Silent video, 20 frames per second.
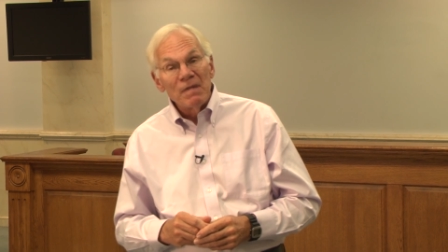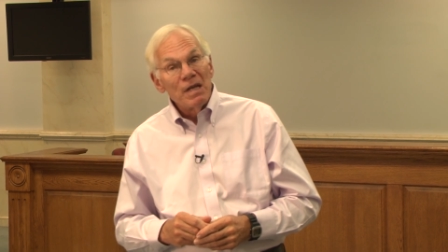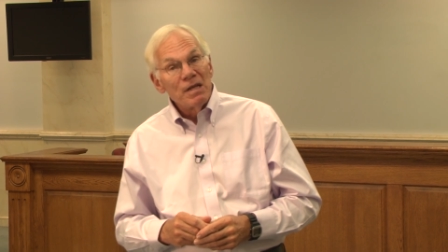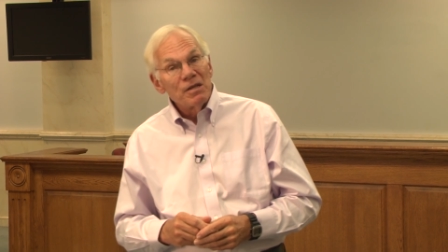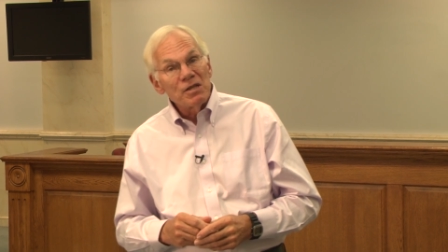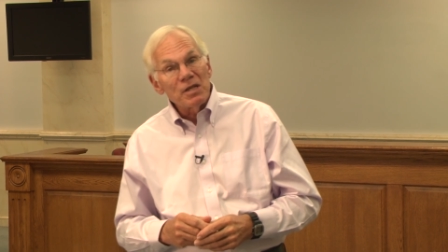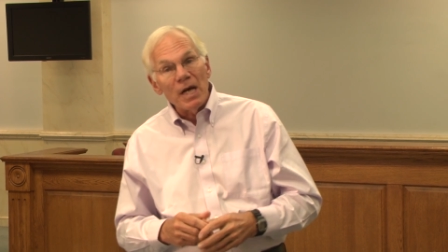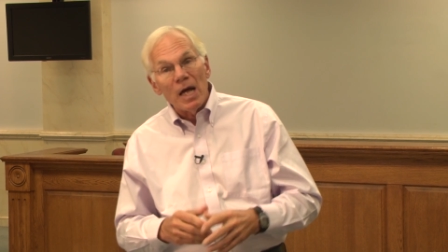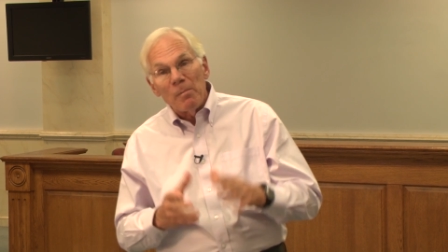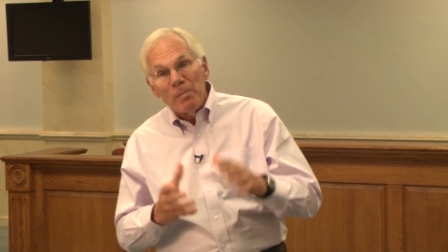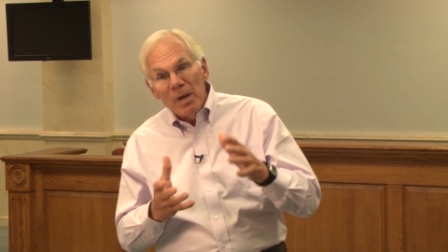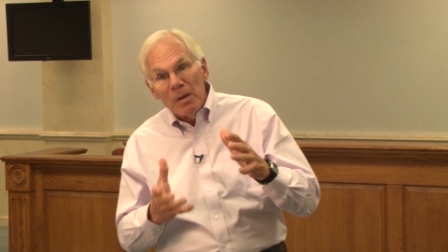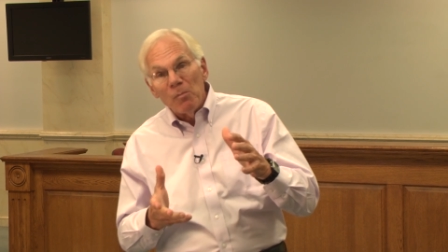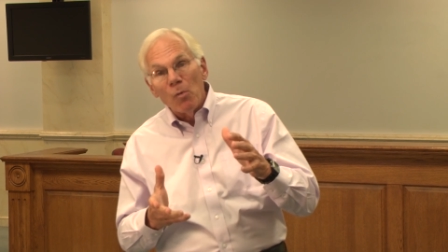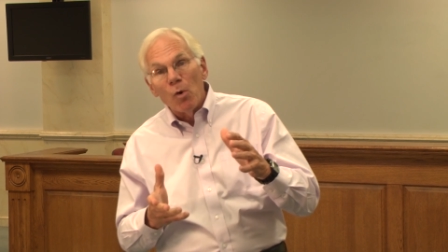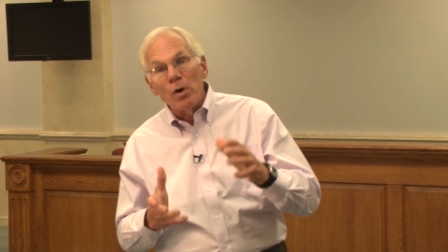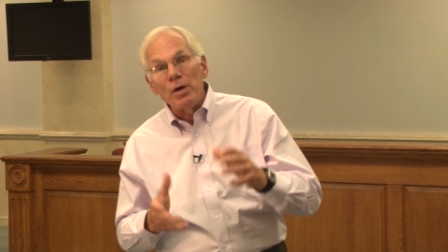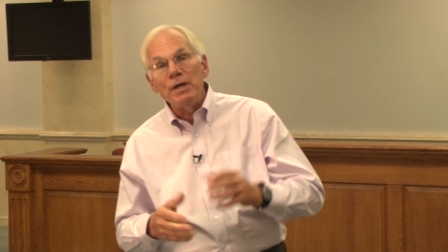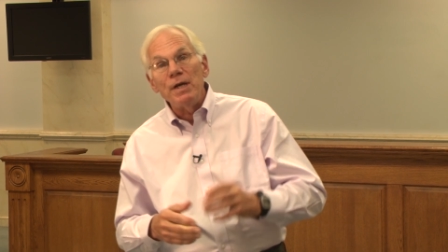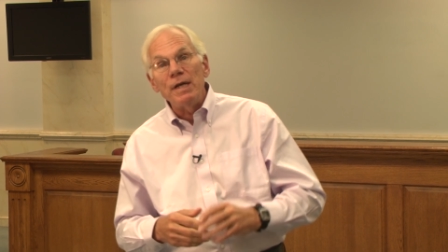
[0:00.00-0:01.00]
It's got a bit
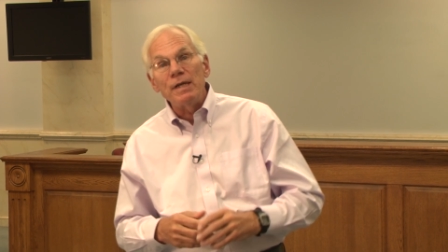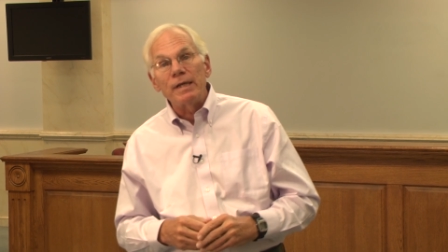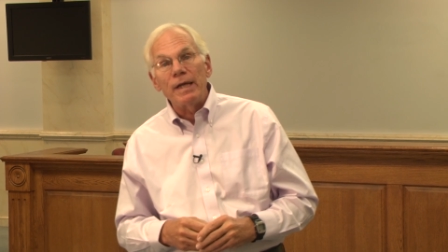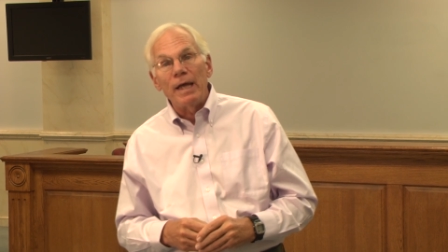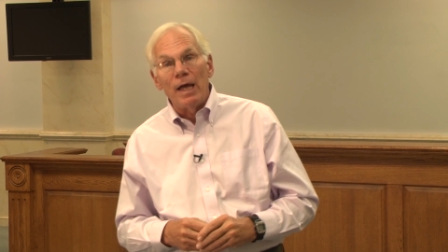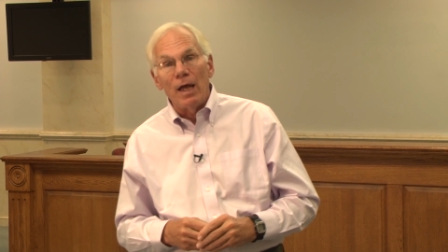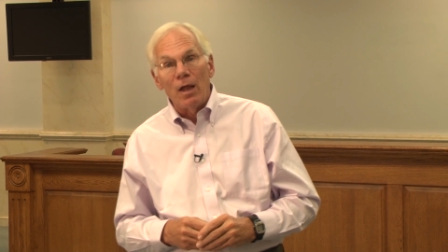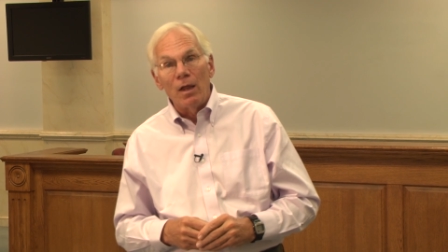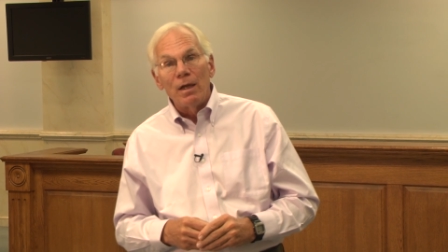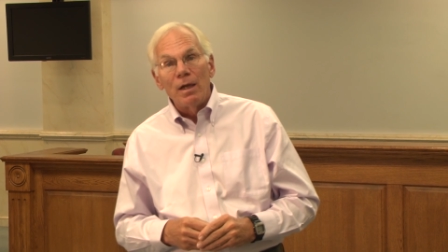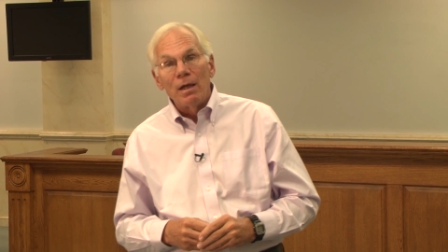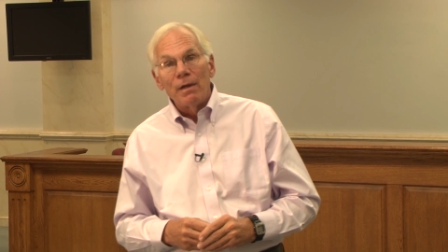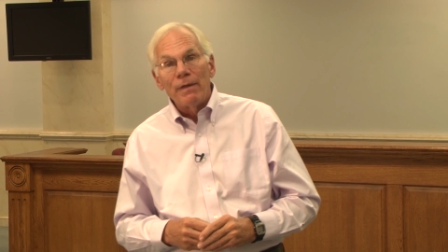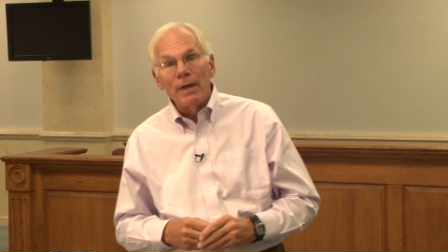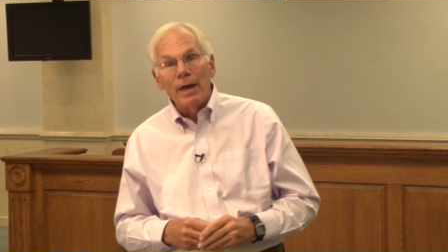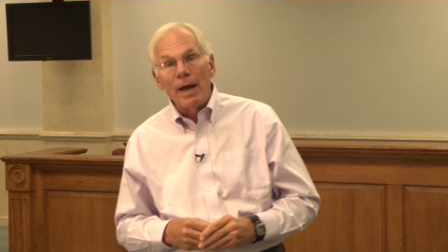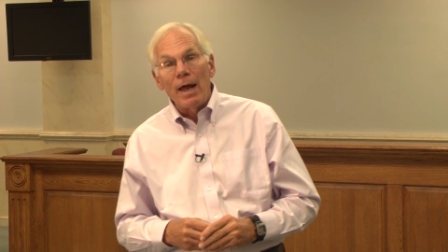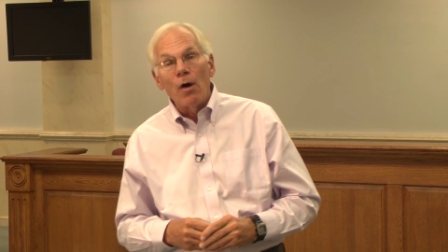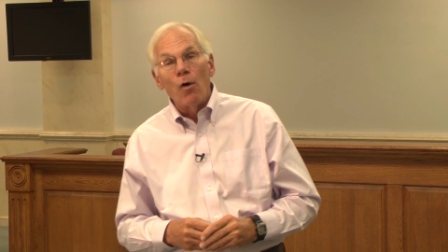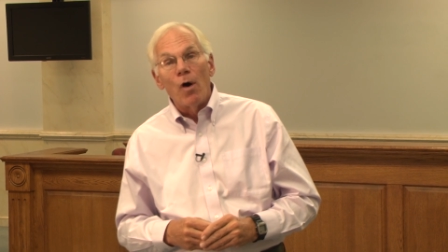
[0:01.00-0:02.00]
more detail
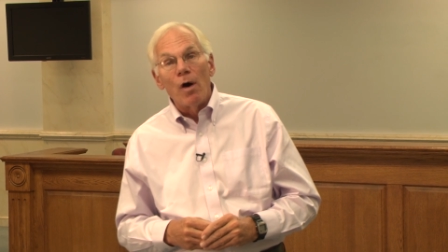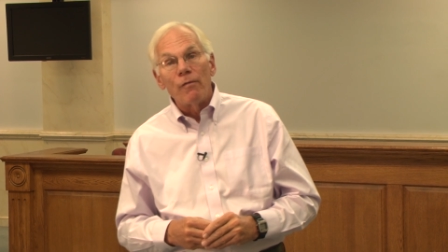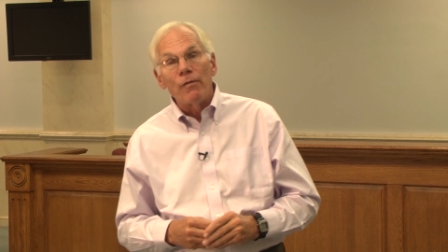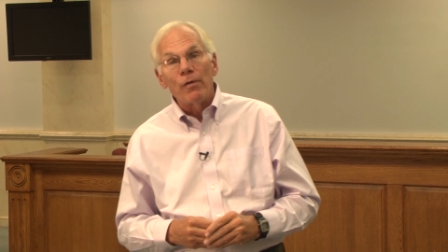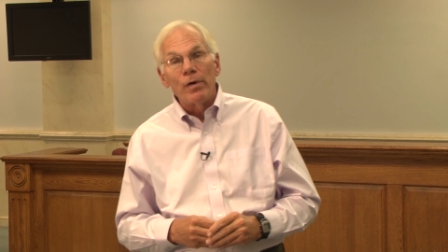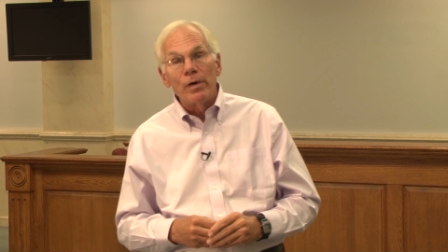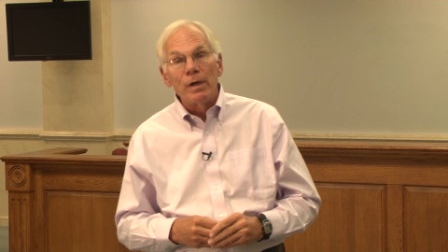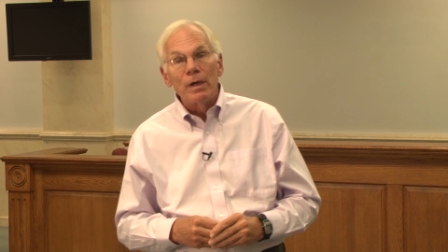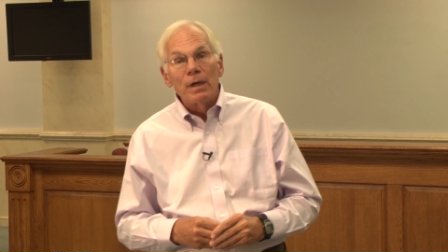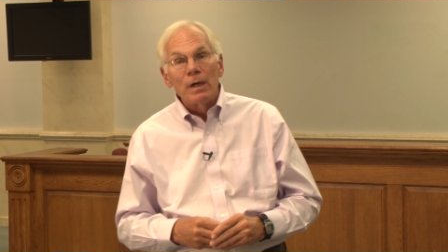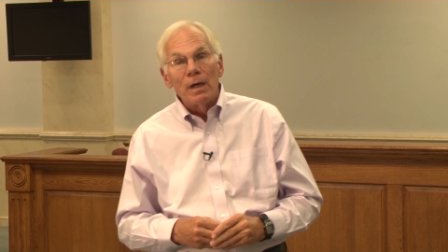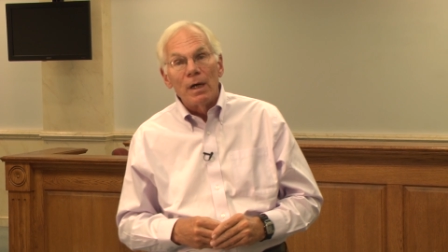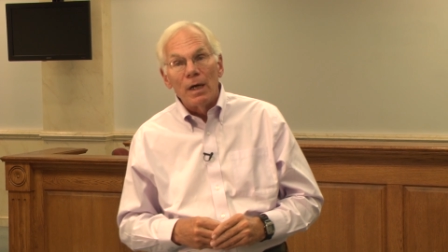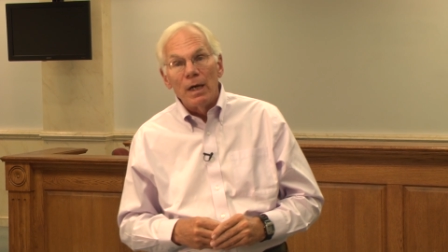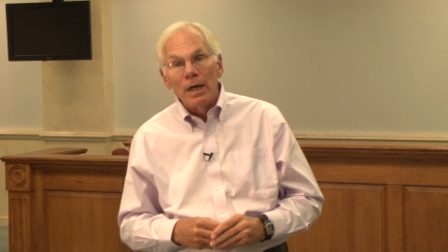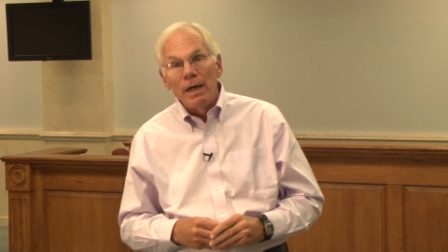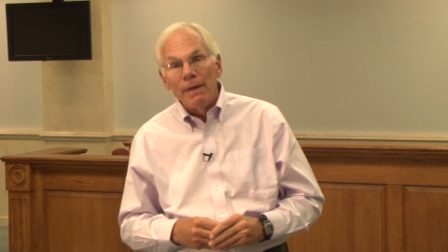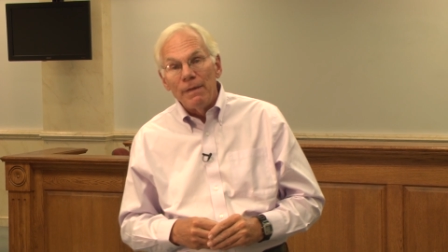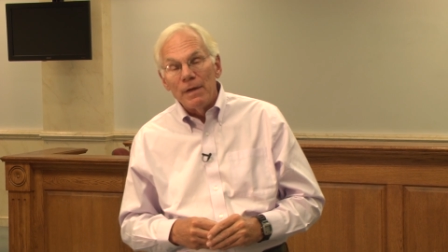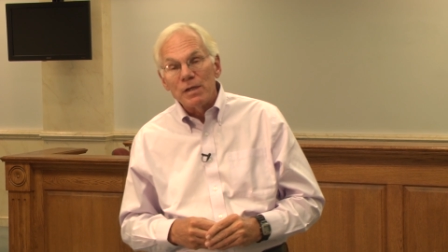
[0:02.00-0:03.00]
than I offered
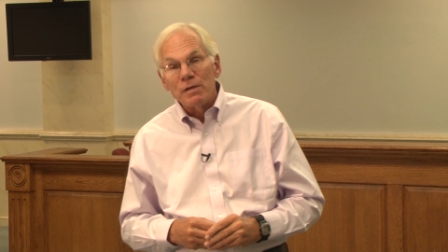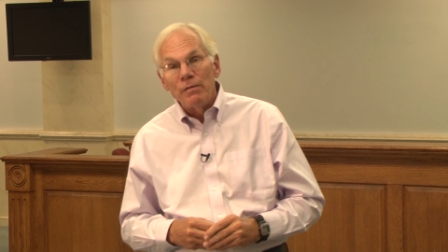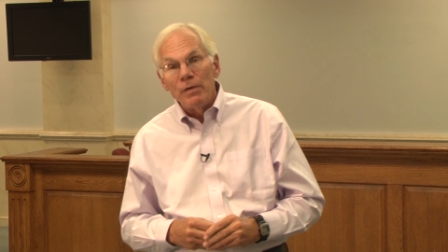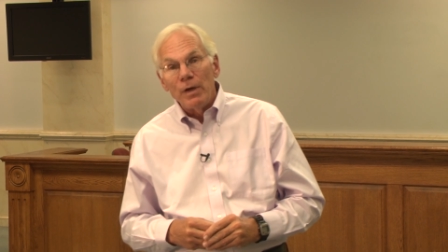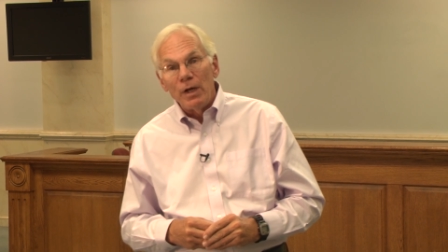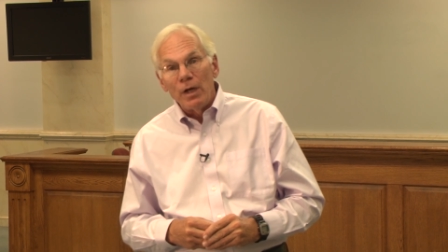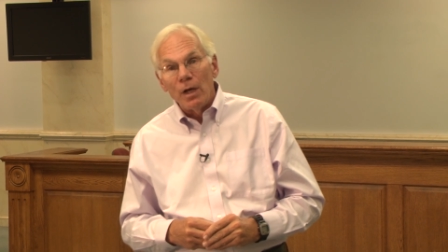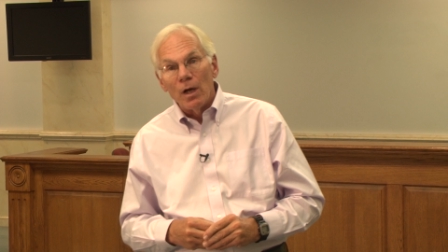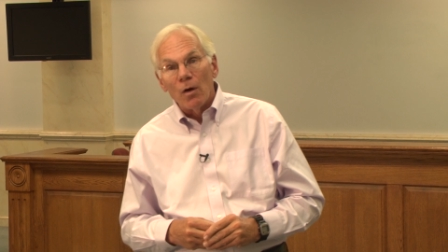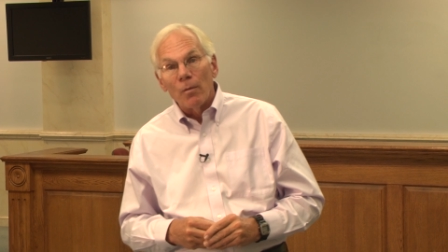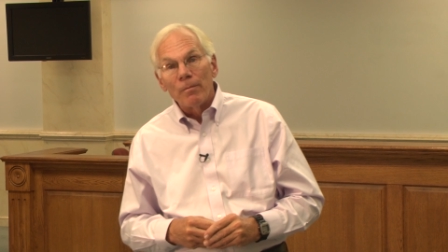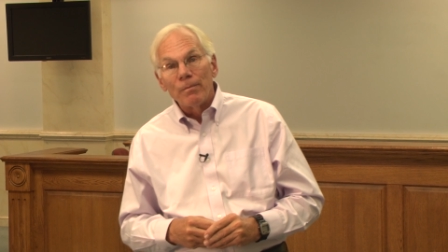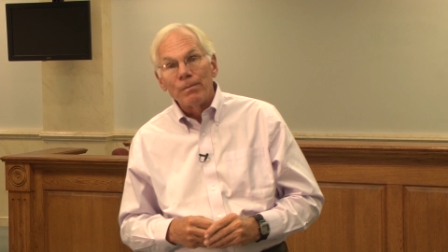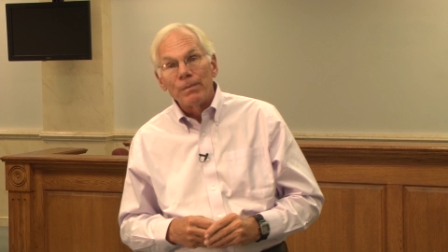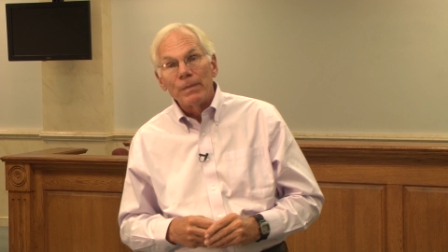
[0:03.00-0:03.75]
in this video,